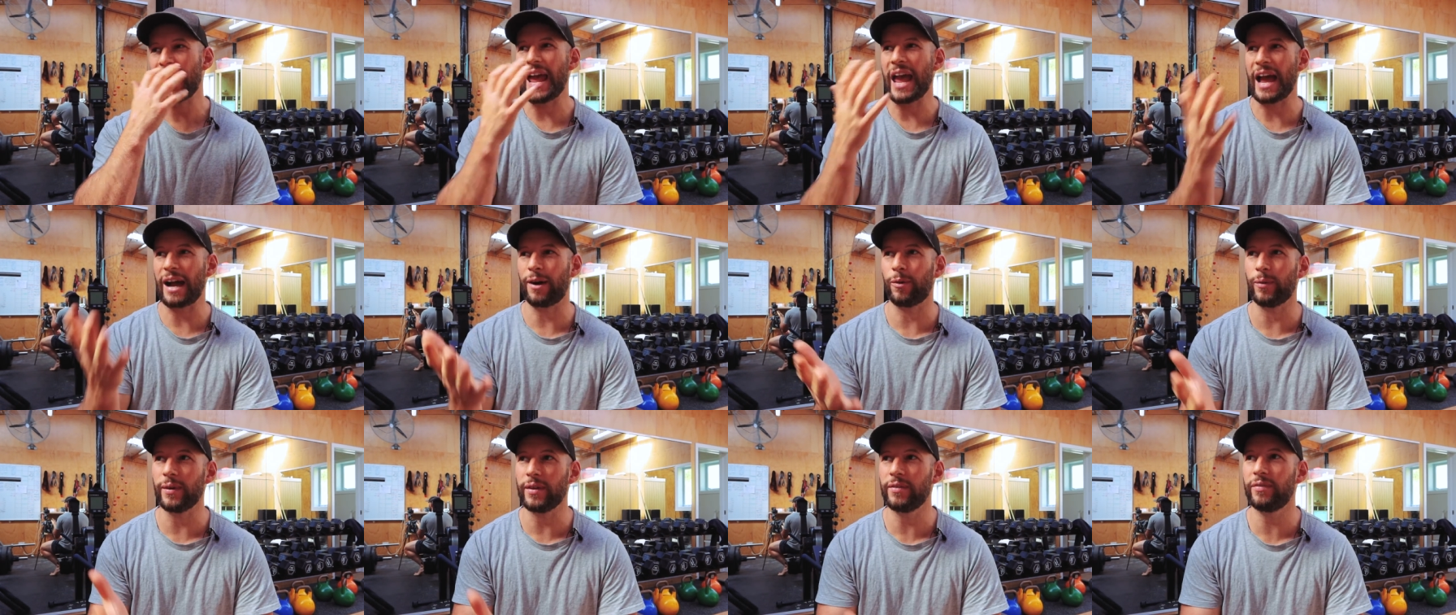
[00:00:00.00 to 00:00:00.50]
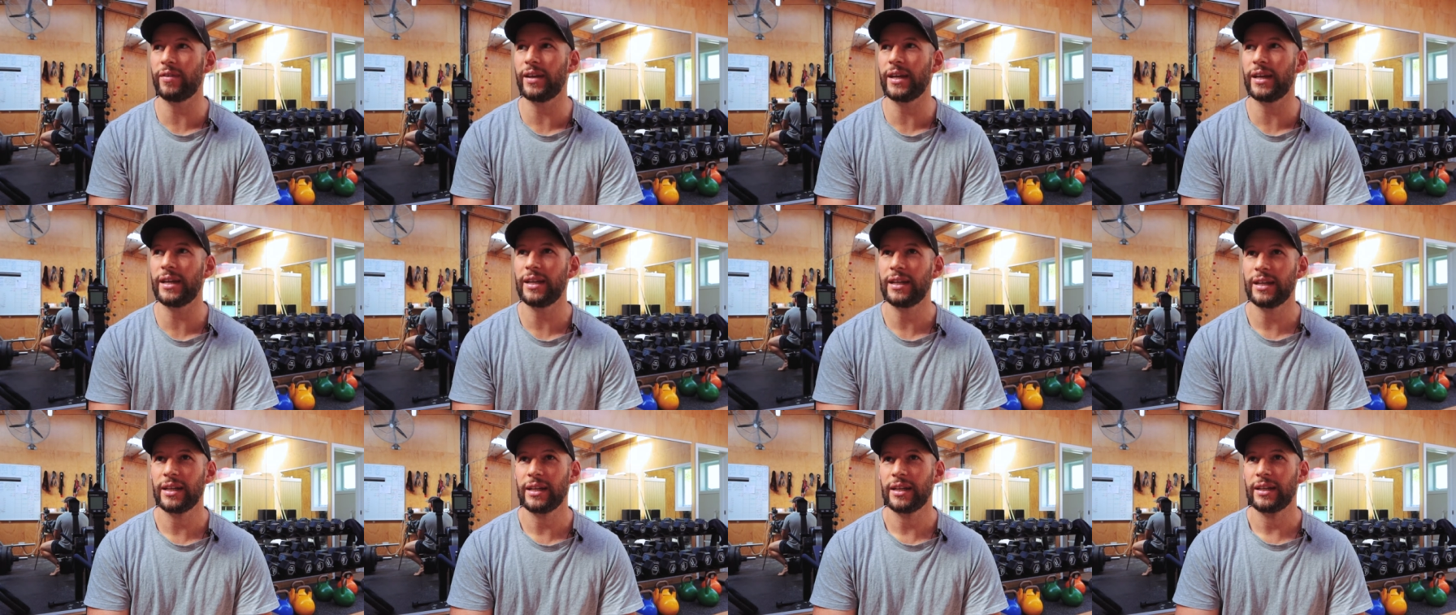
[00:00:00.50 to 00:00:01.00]

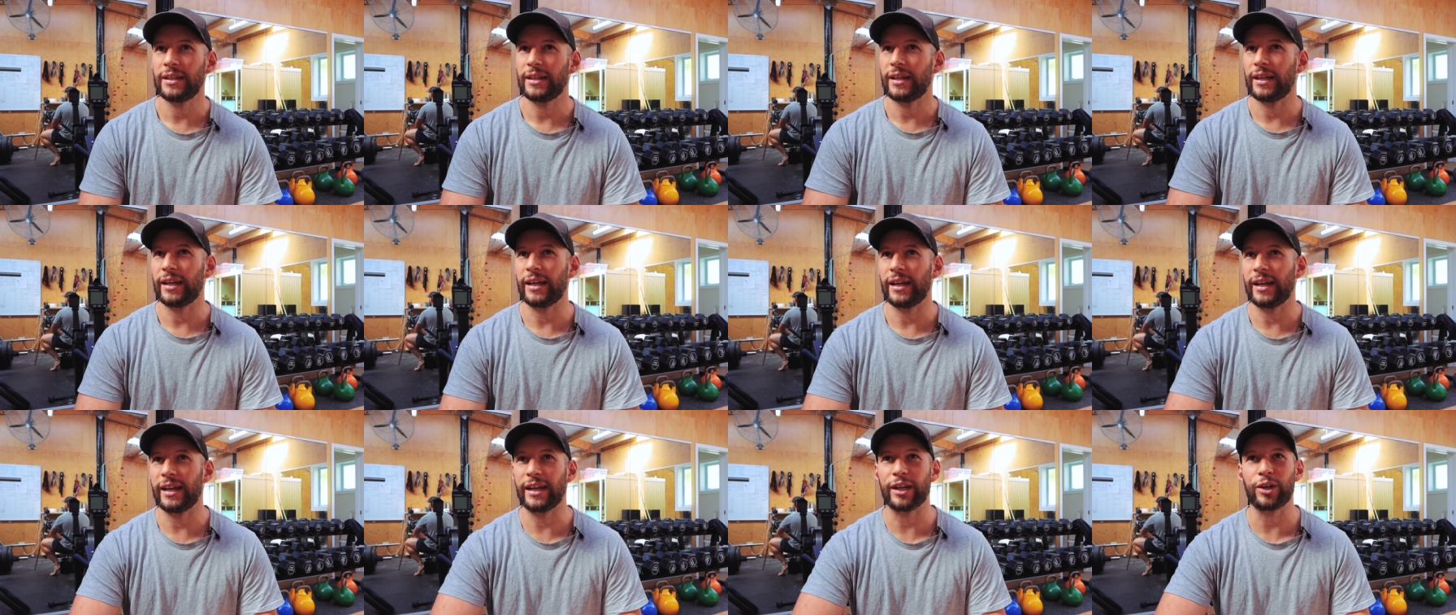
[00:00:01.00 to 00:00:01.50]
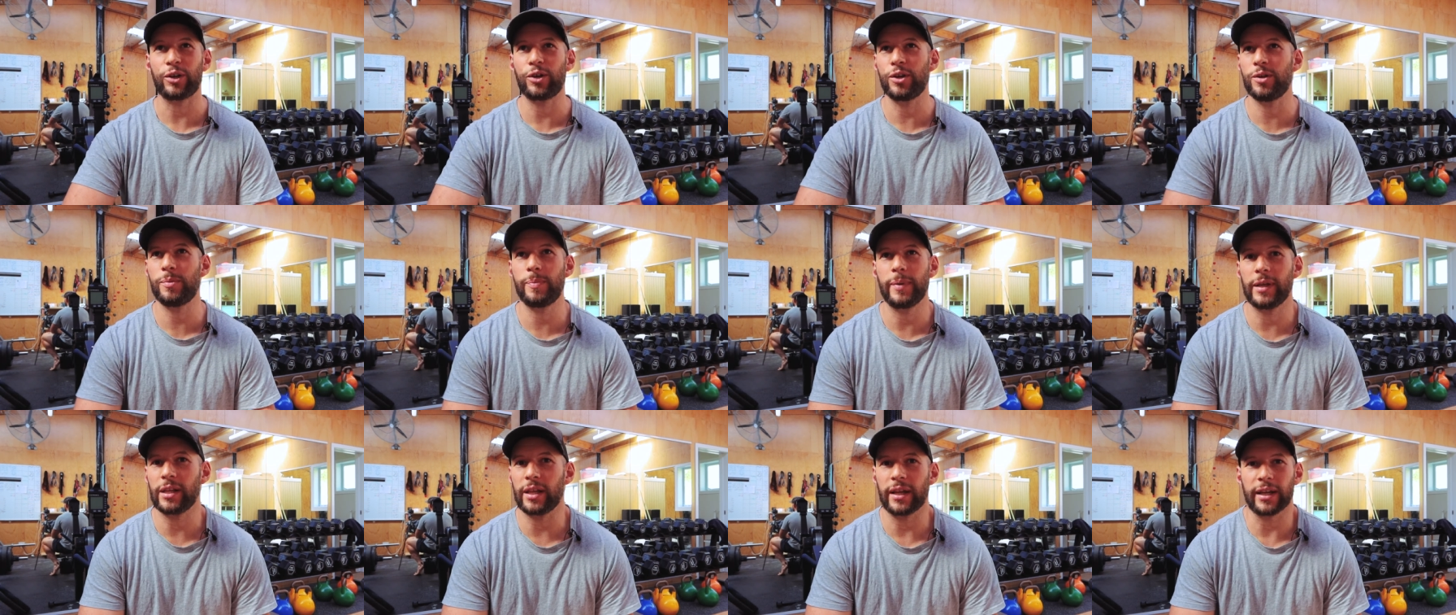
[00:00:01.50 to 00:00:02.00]
However, it
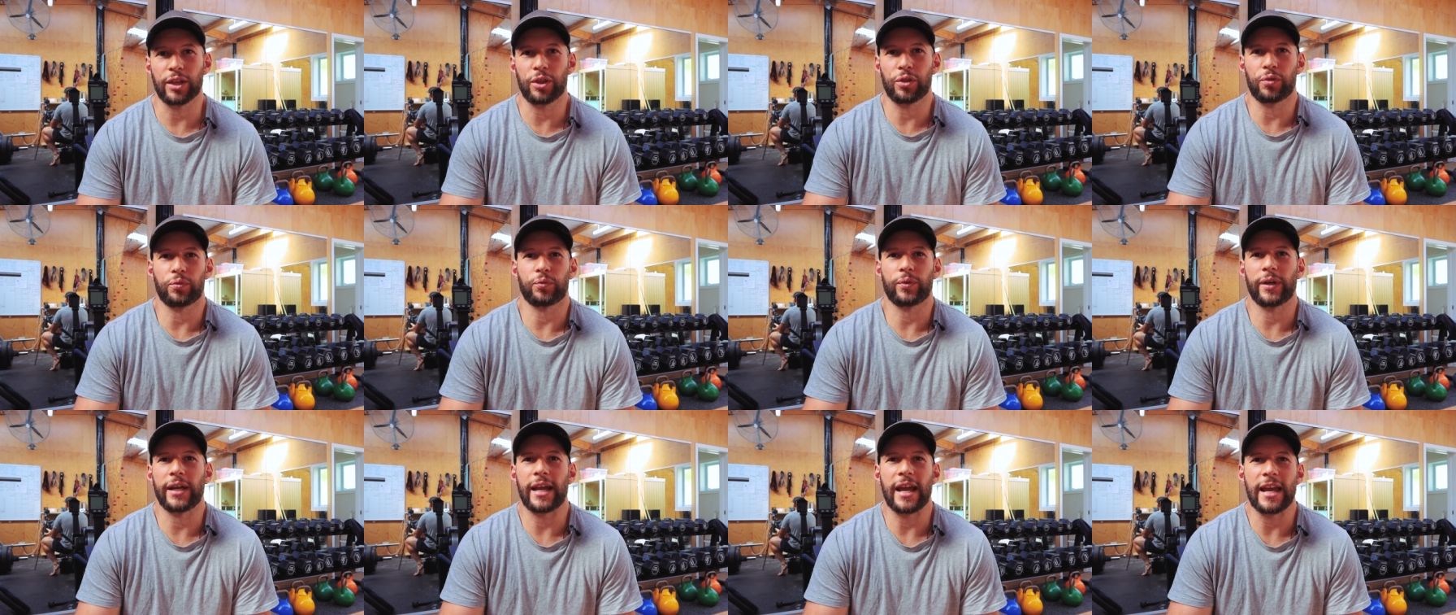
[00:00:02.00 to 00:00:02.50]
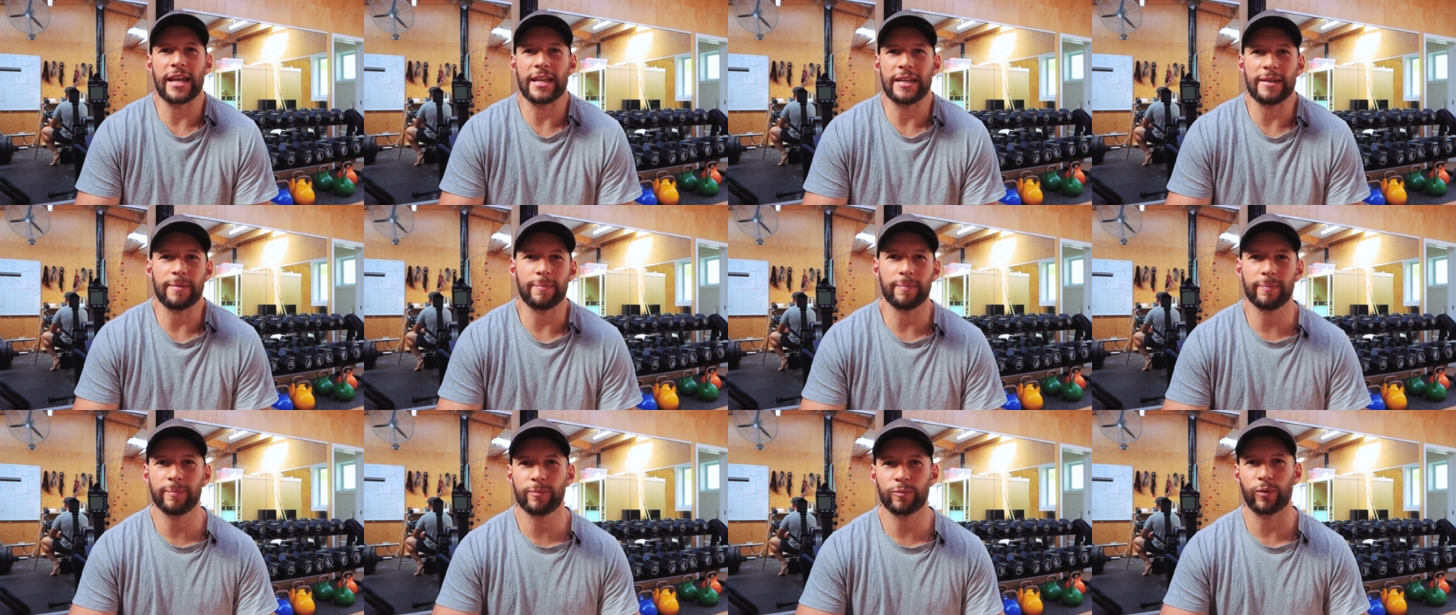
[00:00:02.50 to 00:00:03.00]
could be like a 3
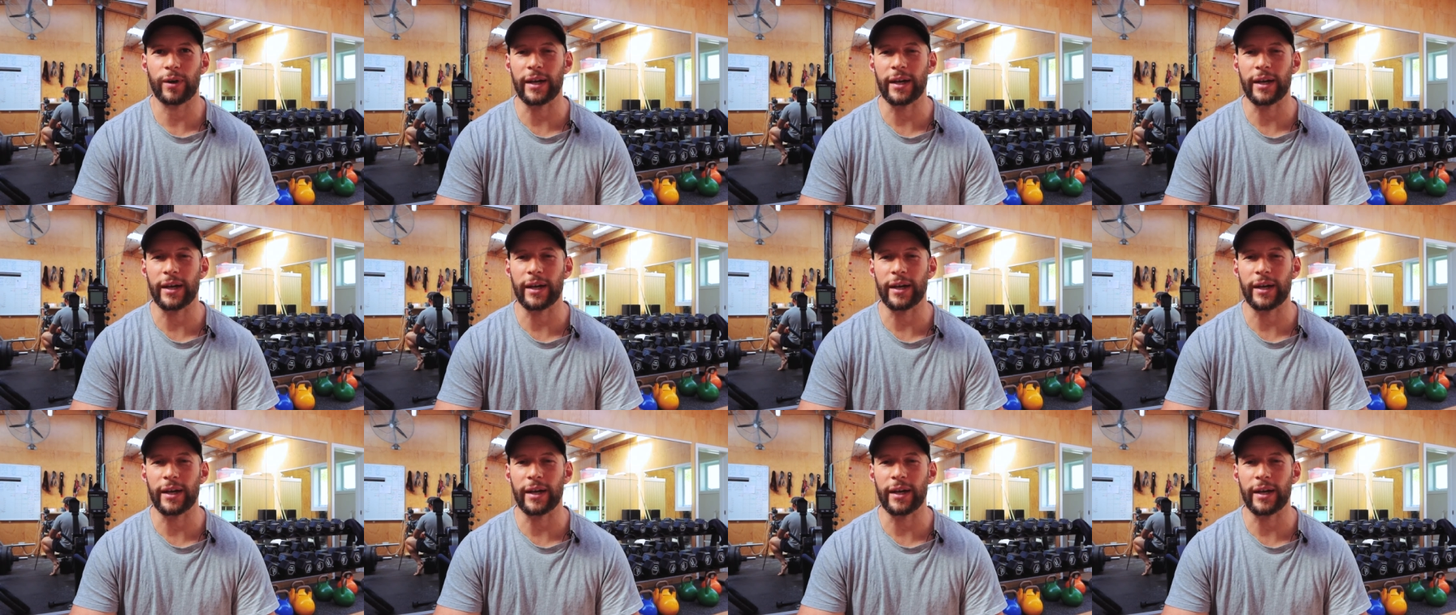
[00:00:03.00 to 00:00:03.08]
a.m.